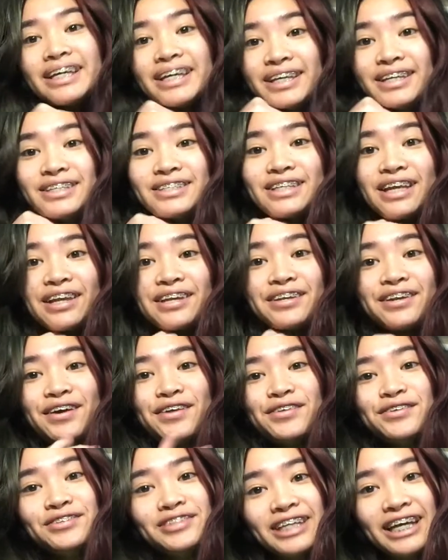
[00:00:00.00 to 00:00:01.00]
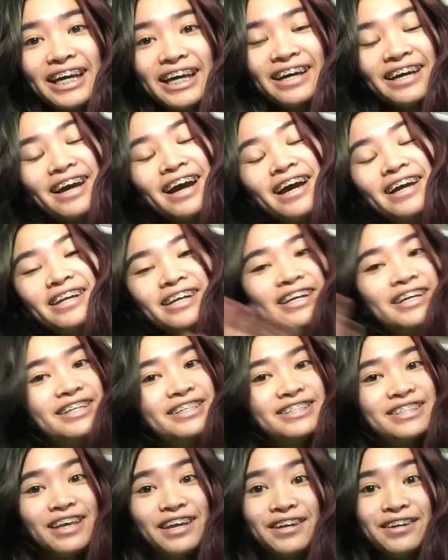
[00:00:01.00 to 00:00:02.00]
It is another day and it
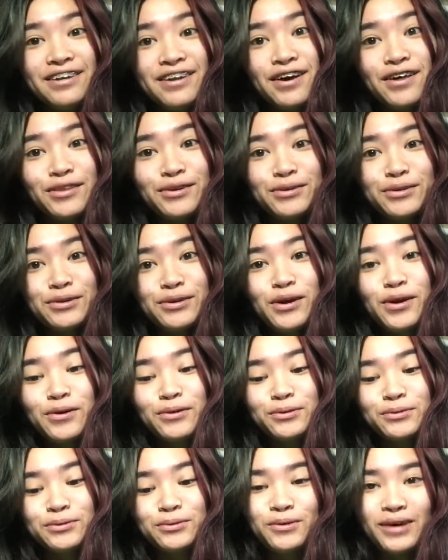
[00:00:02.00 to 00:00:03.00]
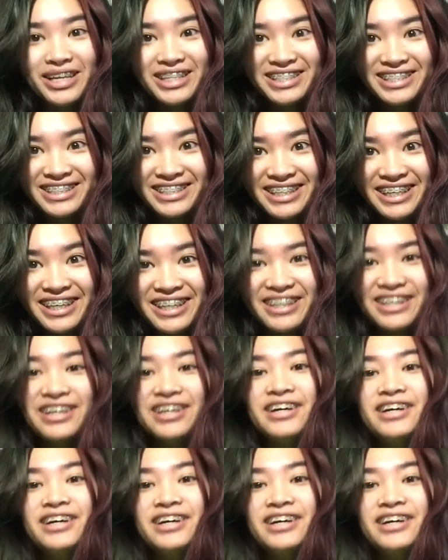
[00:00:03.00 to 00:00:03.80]
is another onesie.